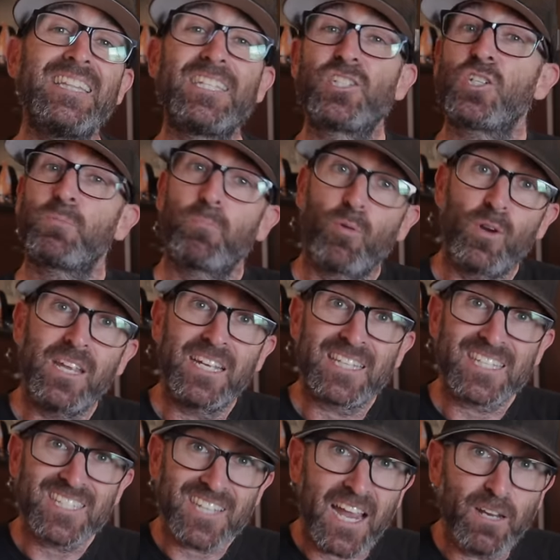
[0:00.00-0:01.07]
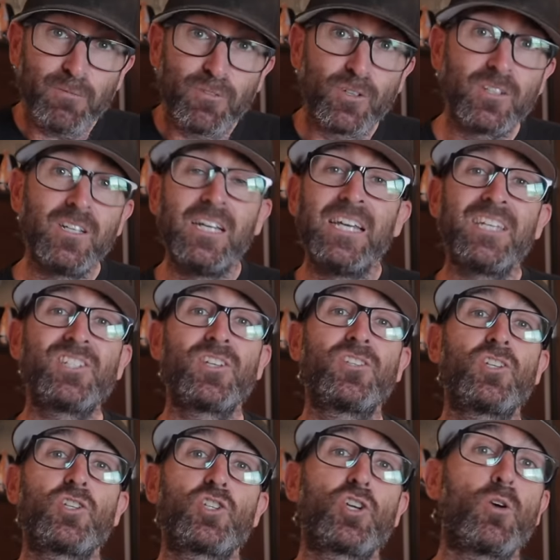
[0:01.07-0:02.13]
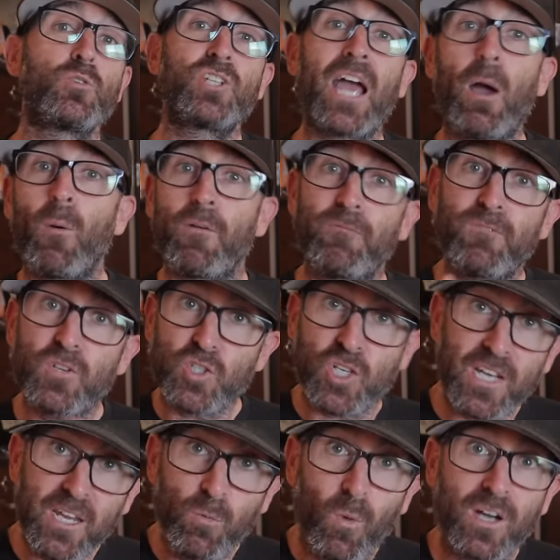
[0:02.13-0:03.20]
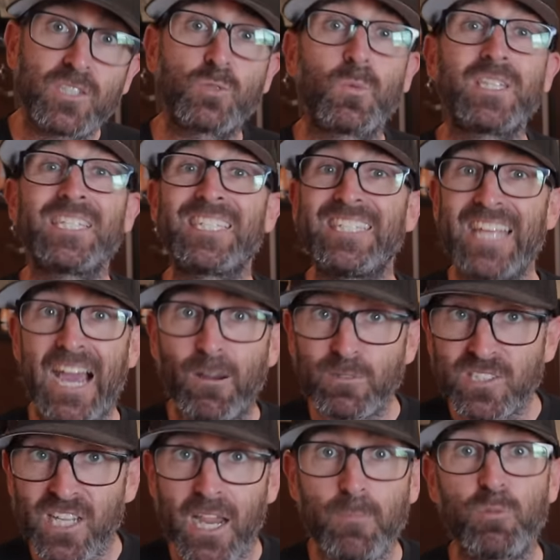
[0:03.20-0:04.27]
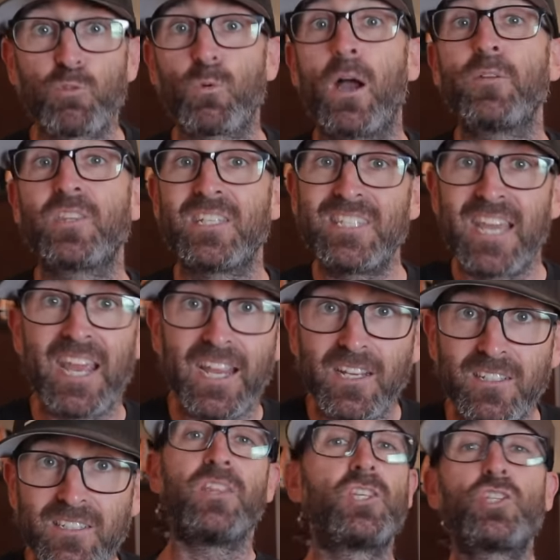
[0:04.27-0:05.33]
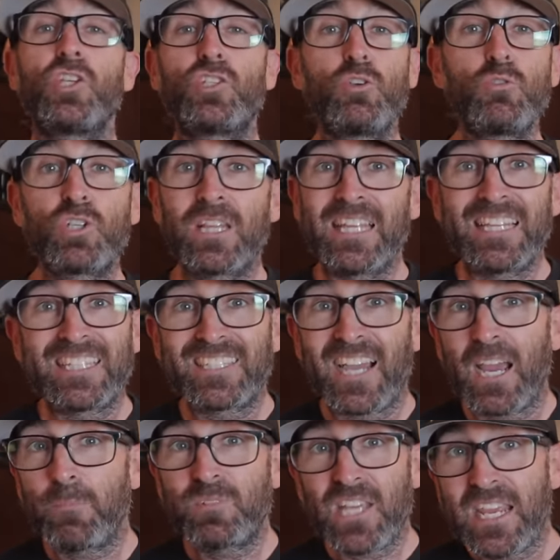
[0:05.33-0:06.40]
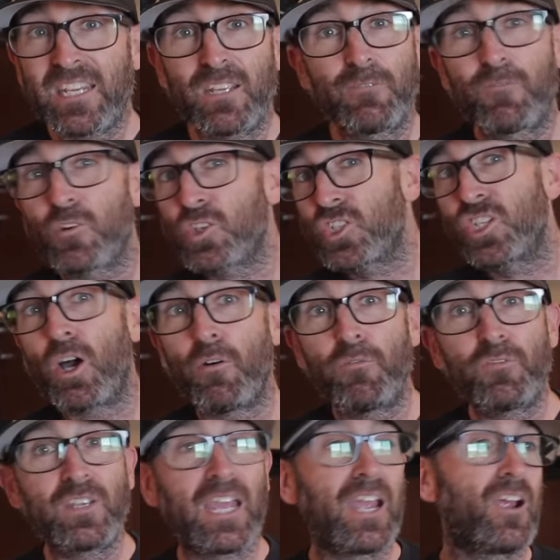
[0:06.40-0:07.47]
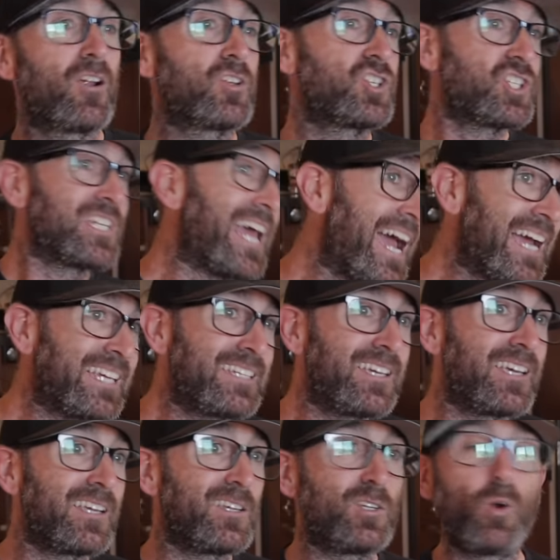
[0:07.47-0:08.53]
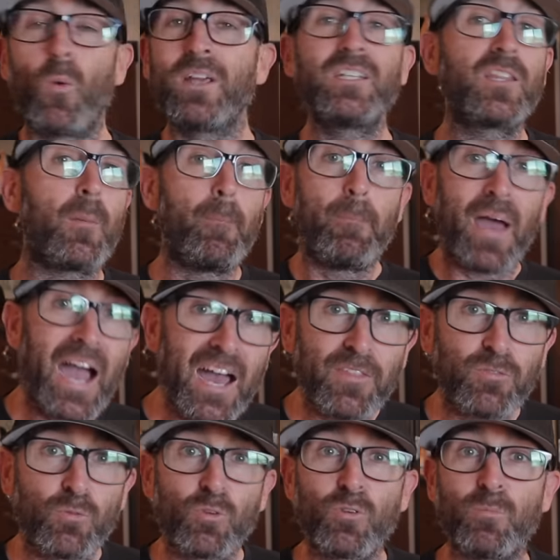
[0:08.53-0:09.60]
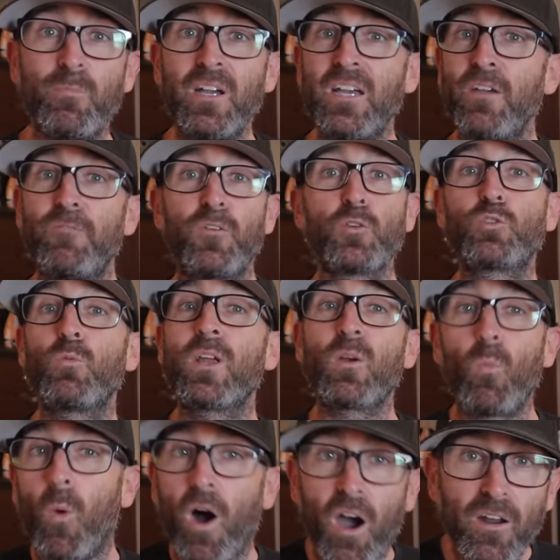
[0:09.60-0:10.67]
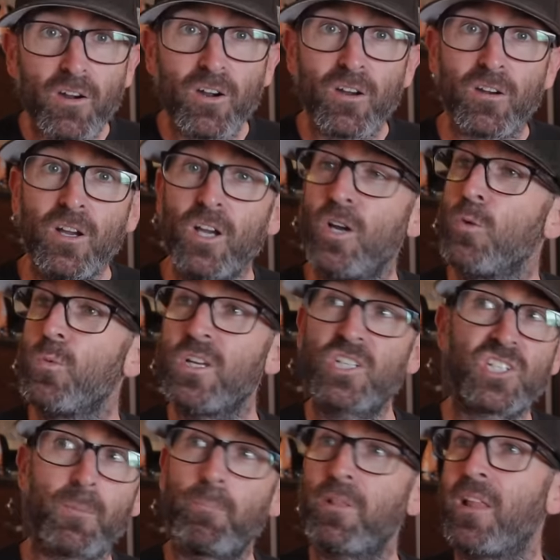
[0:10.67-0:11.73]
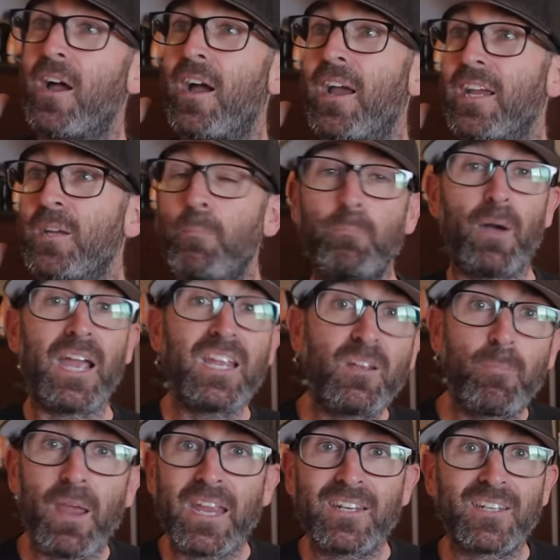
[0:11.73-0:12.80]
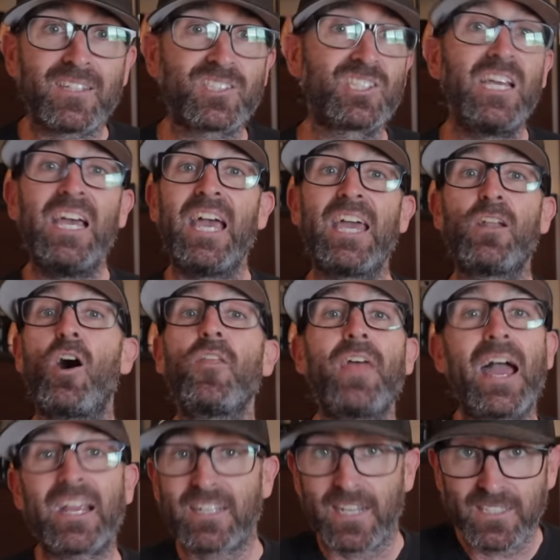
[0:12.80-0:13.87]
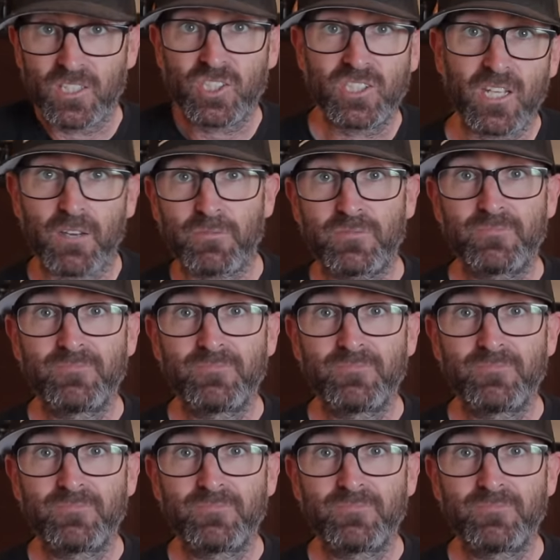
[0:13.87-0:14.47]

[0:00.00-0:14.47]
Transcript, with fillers: This is pretty insightful since it shows how efficient he was with his downtime throughout the day. This is usually the time taken for self-care, snacking, going to the bathroom, filtering water, resupplying, bike maintenance, and all that kind of stuff.